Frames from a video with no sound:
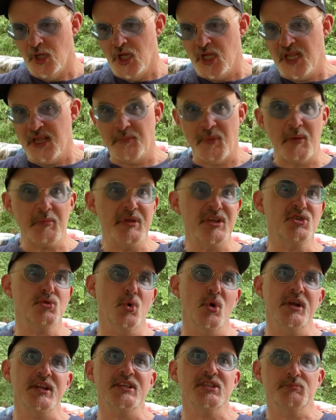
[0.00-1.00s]
In my
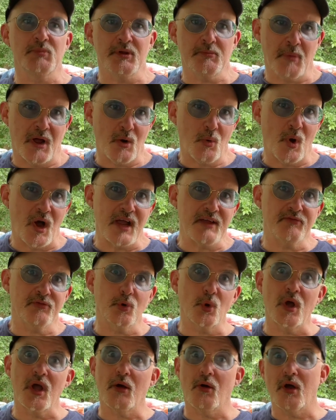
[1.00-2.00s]
mid-20s, me and my wife,
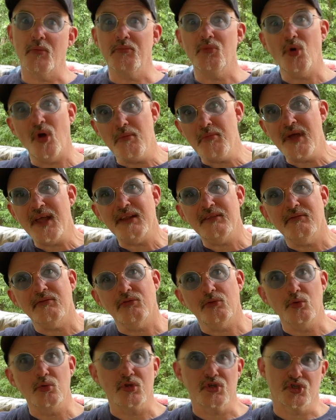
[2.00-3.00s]
who I met
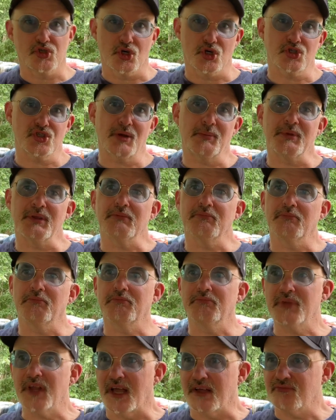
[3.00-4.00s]
through the church,
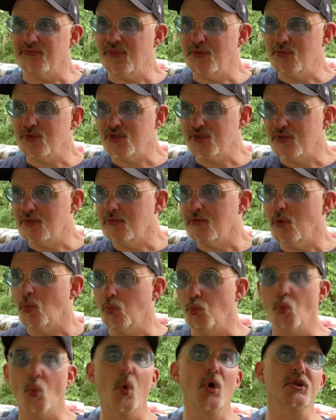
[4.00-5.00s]
there was
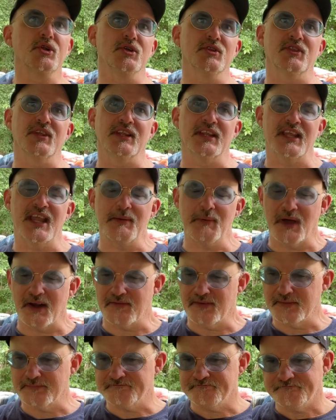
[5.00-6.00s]
one good thing that came out of
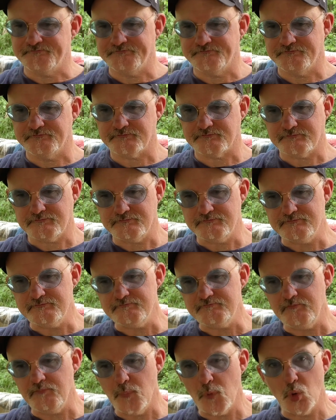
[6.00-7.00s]
it.
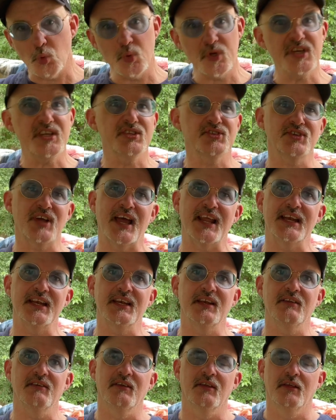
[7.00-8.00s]
We
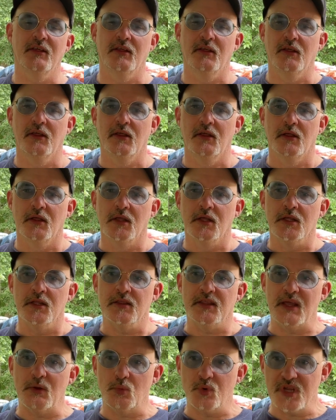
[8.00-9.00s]
decided
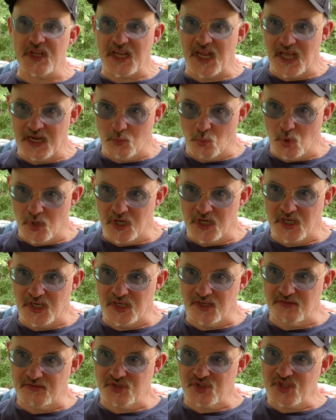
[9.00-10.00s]
that we kind of wanted
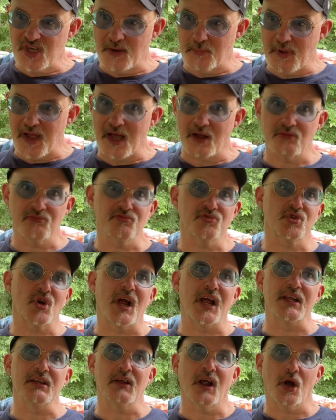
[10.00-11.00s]
to step out and
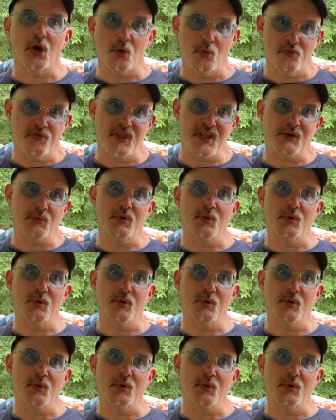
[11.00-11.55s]
try our own thing.